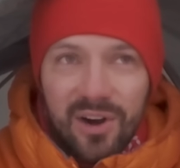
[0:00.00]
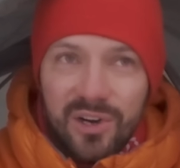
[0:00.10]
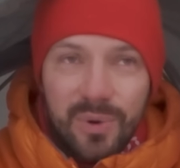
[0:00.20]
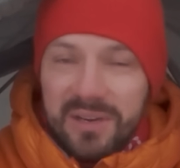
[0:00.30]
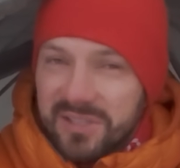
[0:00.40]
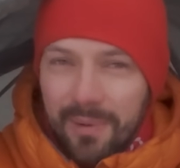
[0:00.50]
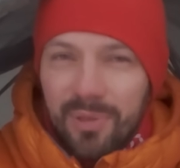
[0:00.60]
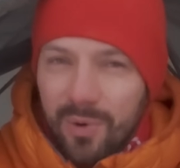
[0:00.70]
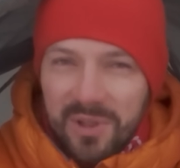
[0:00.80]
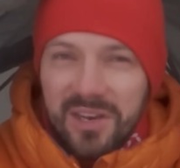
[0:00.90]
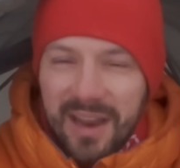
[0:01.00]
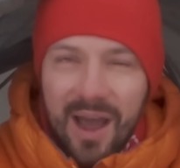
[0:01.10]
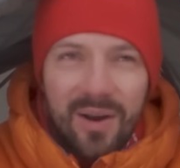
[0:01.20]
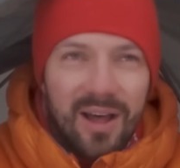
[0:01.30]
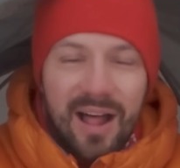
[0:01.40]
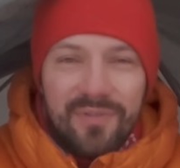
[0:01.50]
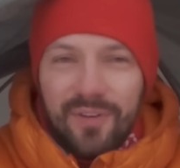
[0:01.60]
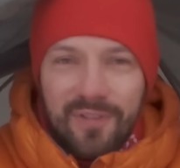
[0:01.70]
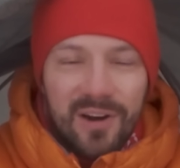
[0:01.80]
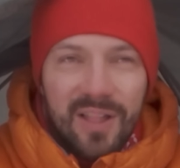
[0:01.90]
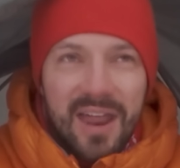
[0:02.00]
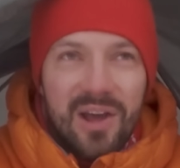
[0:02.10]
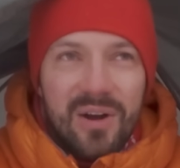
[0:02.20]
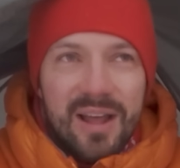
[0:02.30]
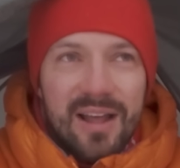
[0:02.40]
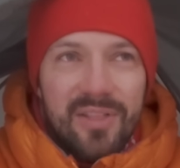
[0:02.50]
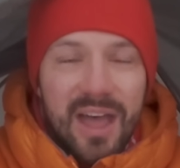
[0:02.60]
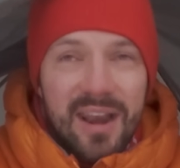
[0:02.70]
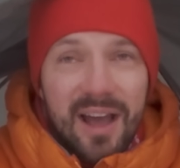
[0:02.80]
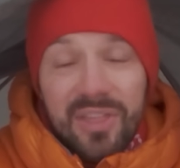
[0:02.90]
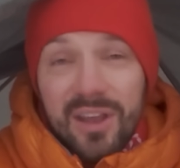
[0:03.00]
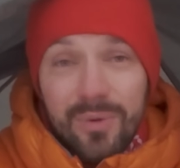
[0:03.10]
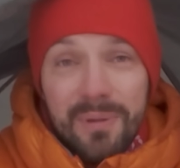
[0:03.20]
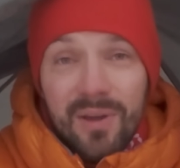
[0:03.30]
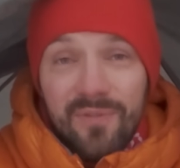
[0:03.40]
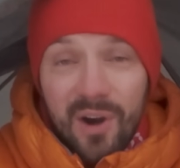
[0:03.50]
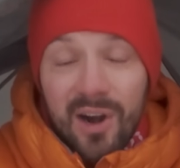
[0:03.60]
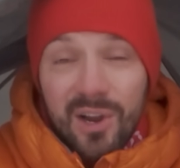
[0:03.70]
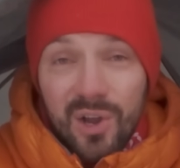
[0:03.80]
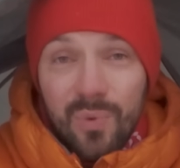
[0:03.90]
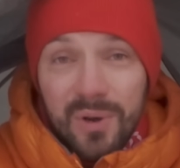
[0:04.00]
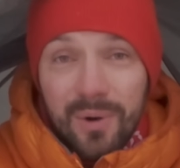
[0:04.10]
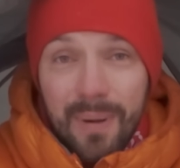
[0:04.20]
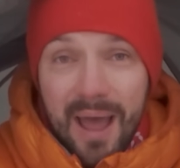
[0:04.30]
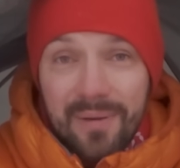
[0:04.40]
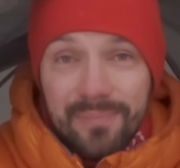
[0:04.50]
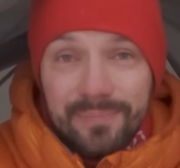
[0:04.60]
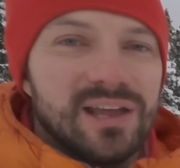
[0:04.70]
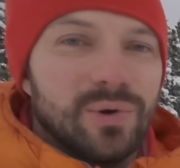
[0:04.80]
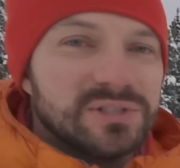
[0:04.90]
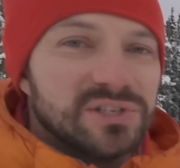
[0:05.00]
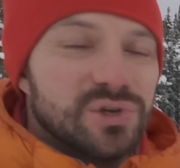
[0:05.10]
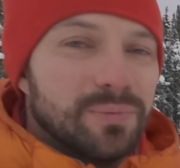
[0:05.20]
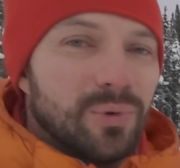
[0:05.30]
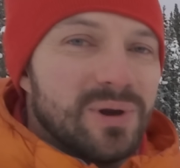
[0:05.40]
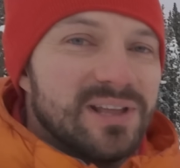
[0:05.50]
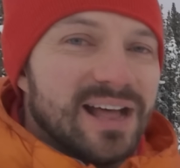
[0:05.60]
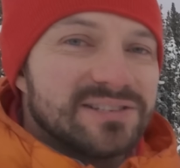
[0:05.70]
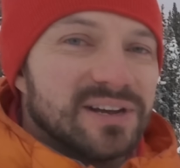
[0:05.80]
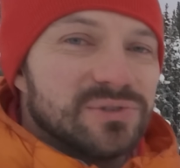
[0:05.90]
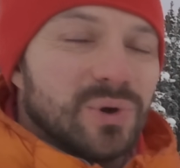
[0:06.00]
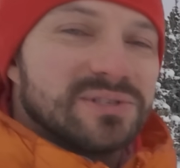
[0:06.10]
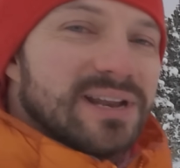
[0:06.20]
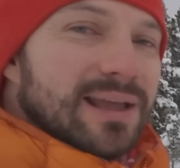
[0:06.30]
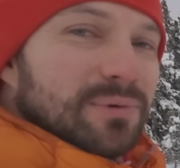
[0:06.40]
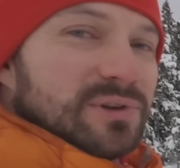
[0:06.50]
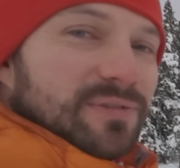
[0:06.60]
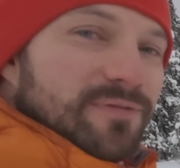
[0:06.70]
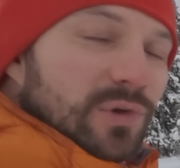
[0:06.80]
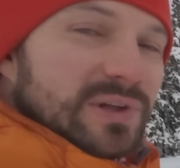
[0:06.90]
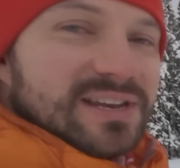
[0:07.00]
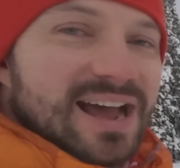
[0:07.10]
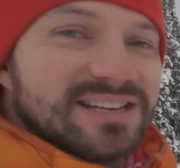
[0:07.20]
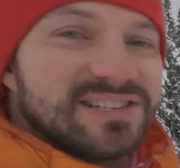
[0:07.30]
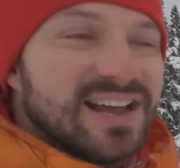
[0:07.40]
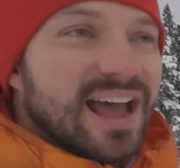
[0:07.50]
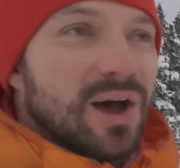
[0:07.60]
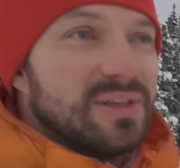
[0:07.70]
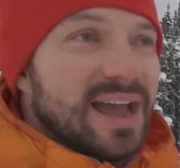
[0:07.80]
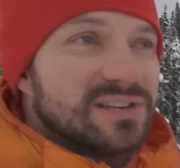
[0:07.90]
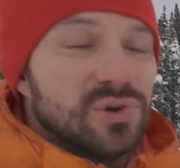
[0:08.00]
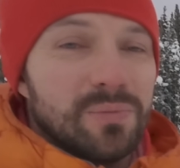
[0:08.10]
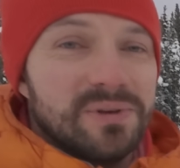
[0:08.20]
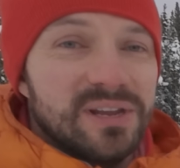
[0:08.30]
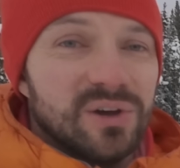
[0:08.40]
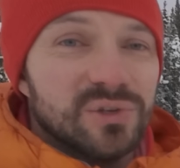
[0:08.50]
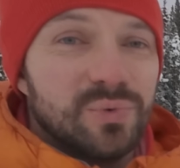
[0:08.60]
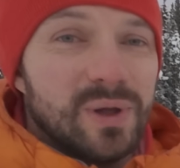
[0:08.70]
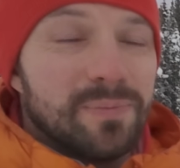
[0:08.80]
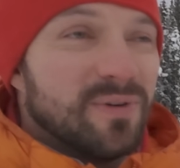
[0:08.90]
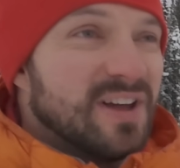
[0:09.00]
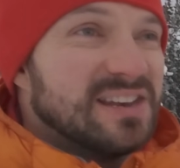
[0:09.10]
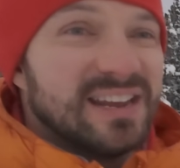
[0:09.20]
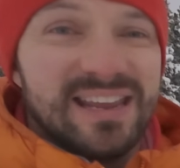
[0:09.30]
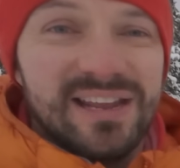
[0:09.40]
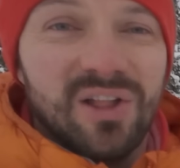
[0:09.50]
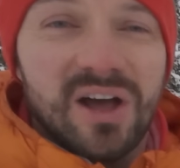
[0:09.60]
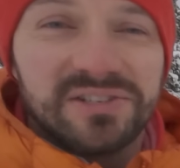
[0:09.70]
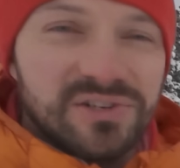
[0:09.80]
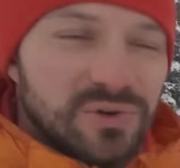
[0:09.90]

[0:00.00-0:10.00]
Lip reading: or doing something with the down, I'll have to figure that out. Then I think it would be a very good winter pad. It wasn't super windy last night, so I wasn't able to fully test how the X-Dome deals with preventing heat loss